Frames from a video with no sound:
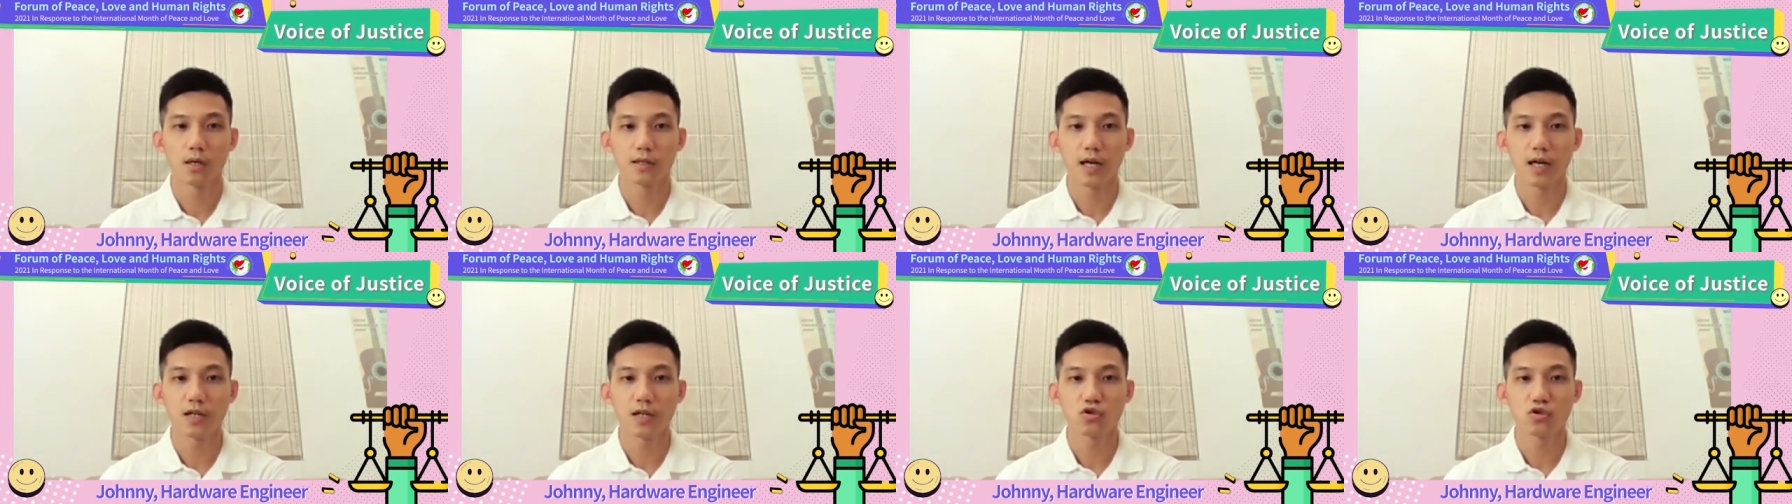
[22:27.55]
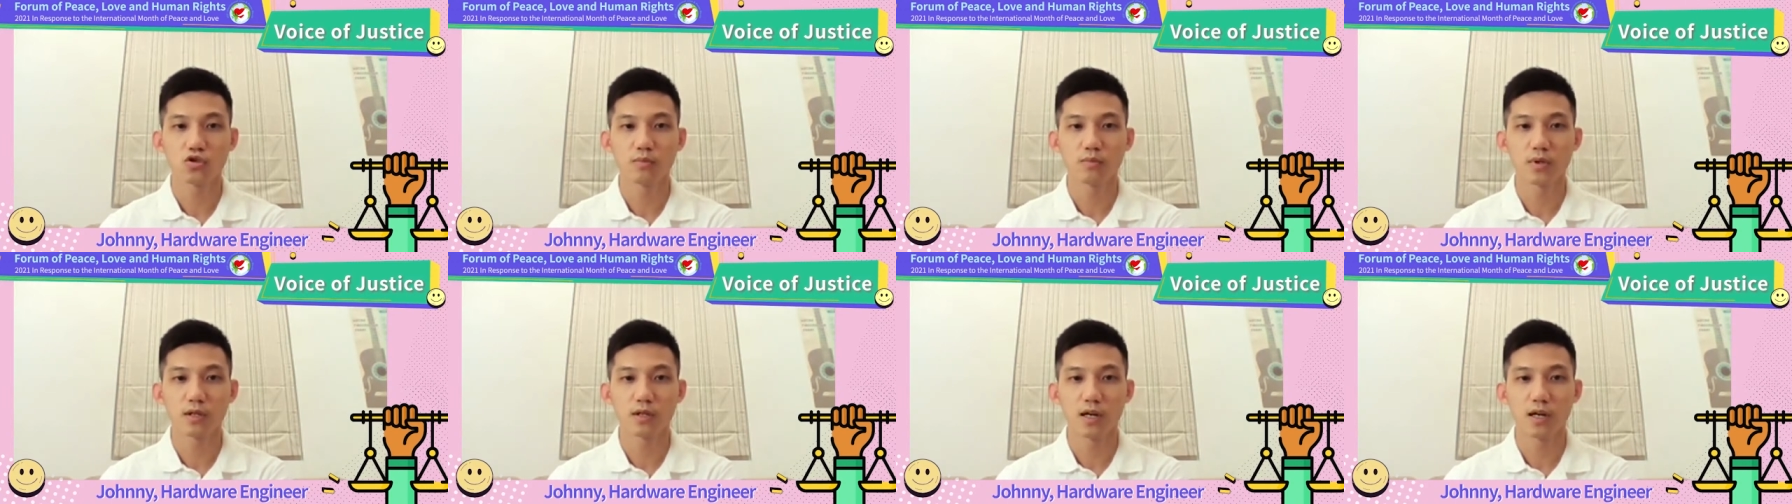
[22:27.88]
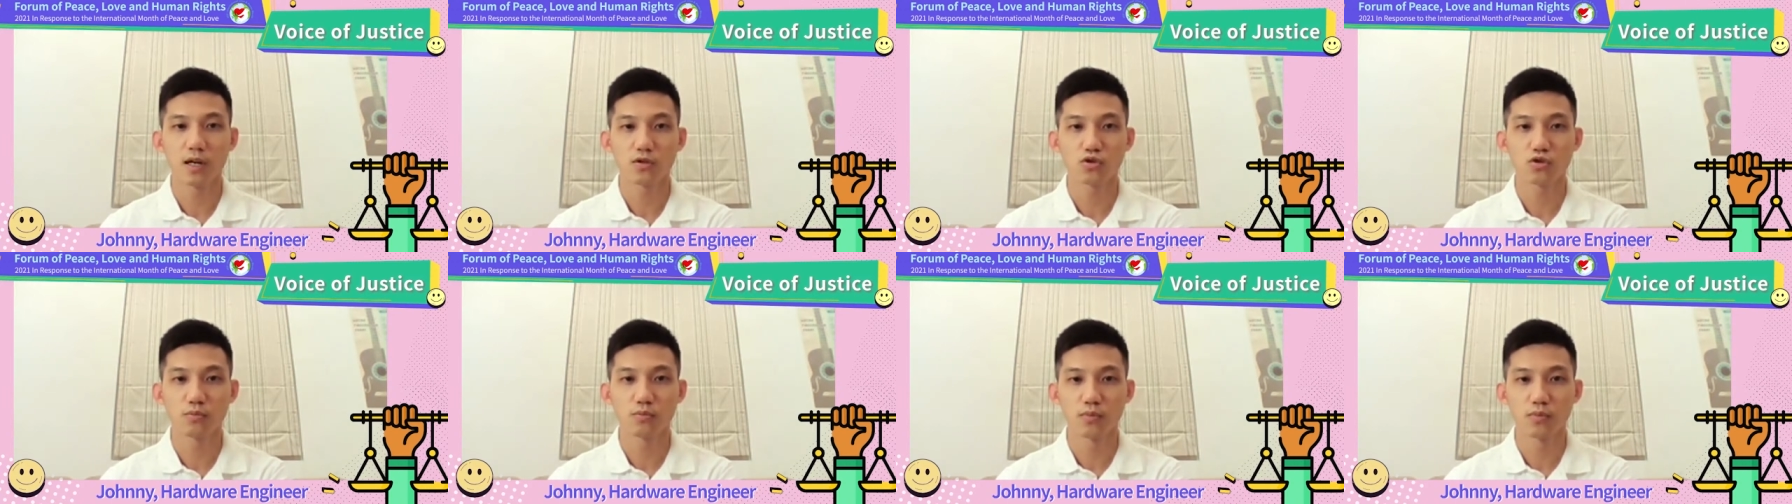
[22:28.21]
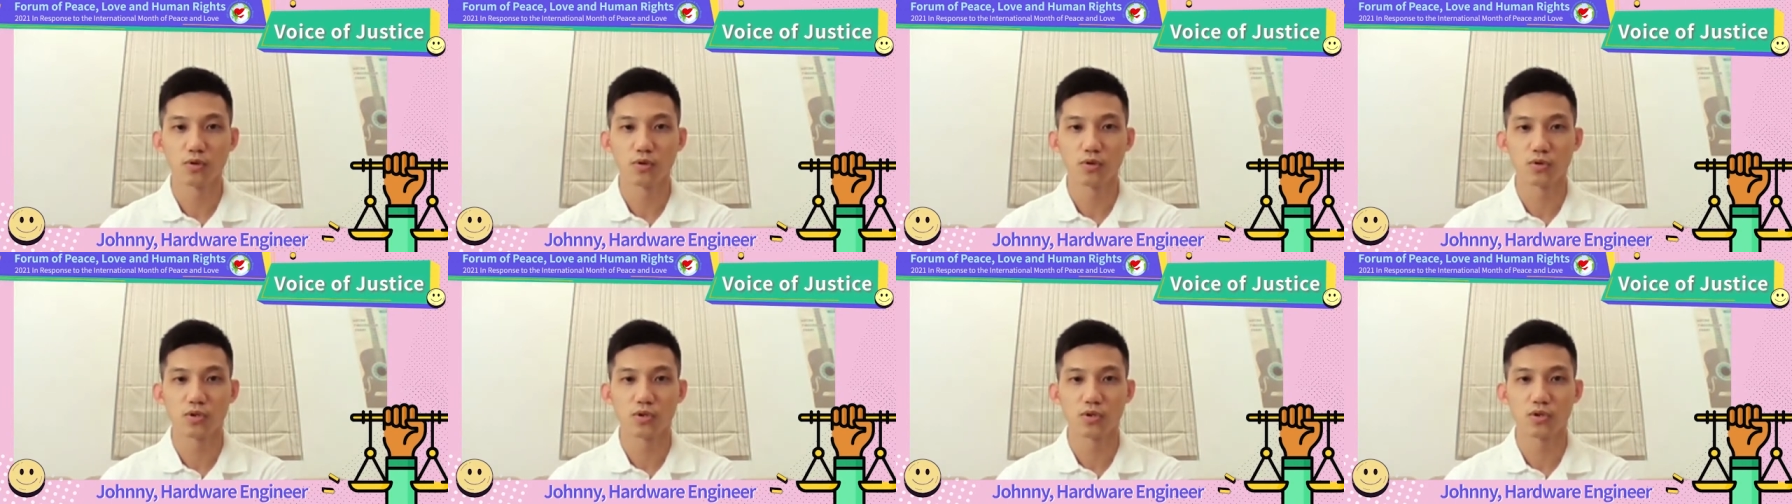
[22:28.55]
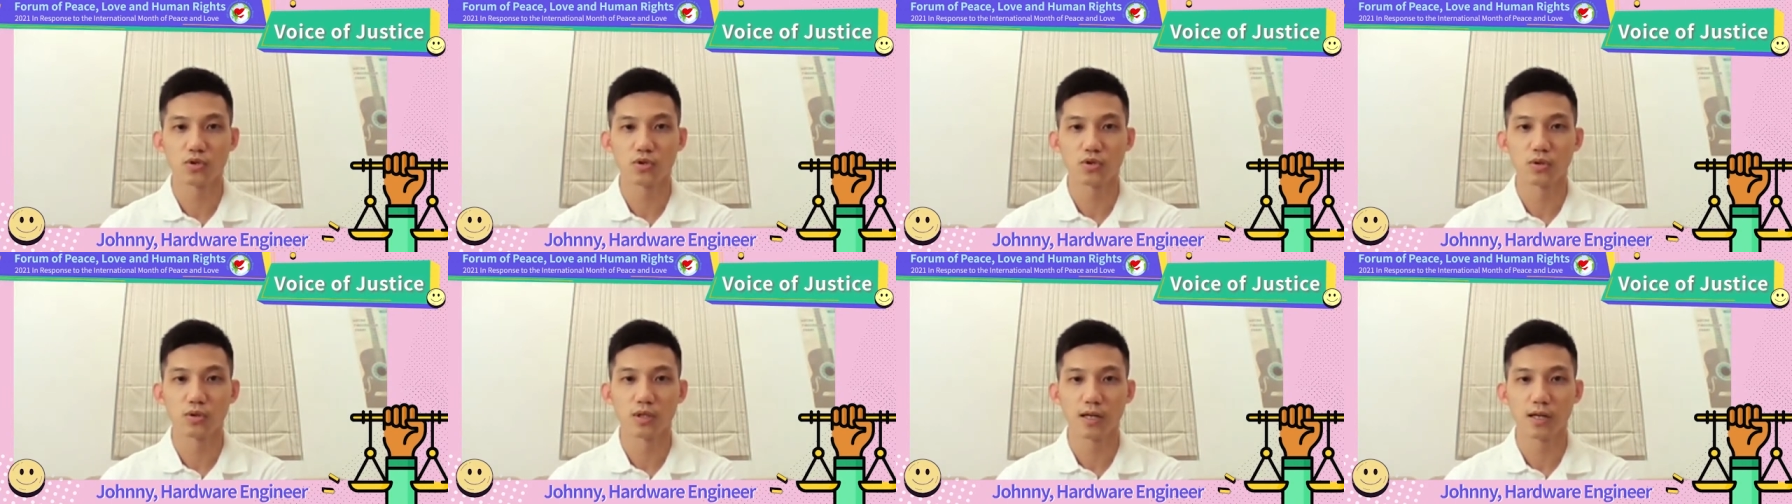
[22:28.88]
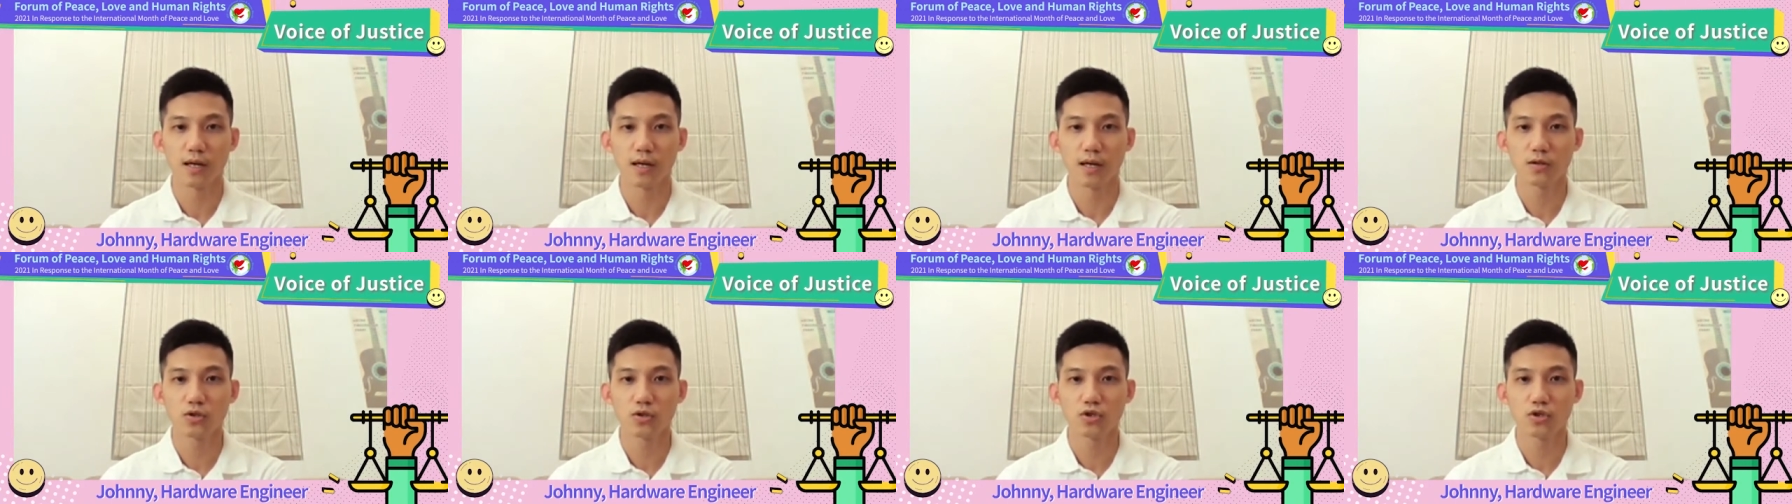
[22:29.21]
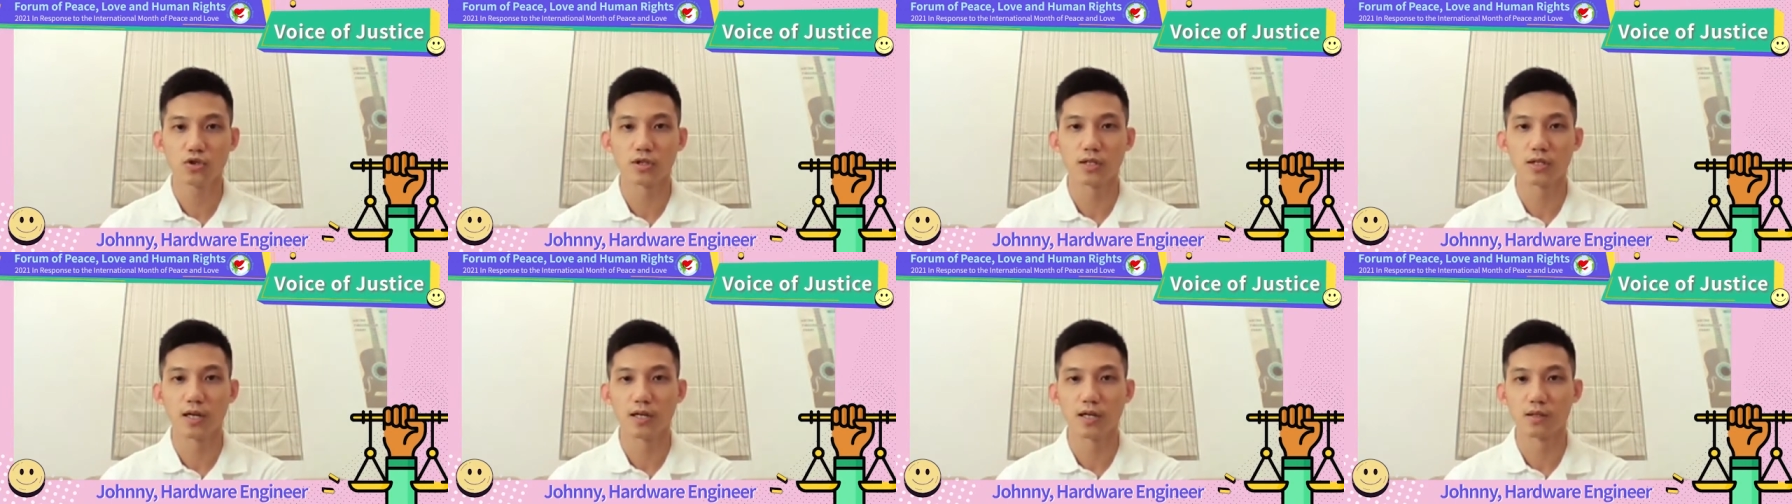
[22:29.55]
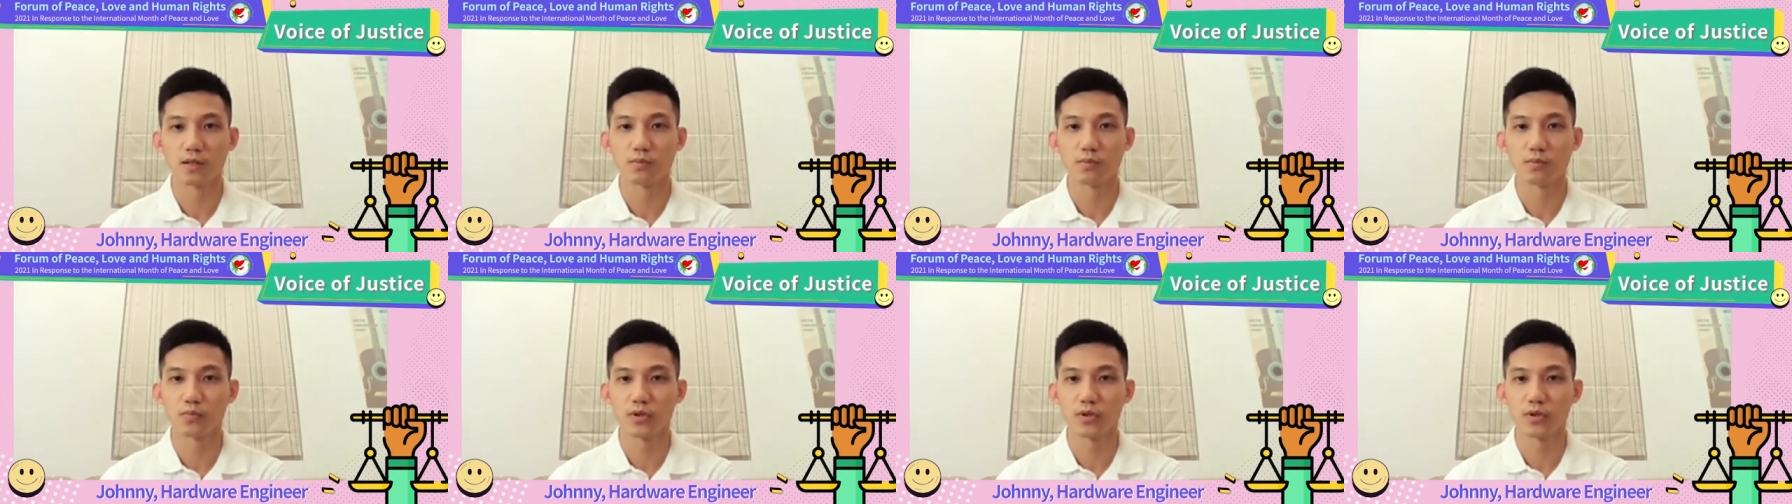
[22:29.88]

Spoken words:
Tai Ji Men contributes to the country and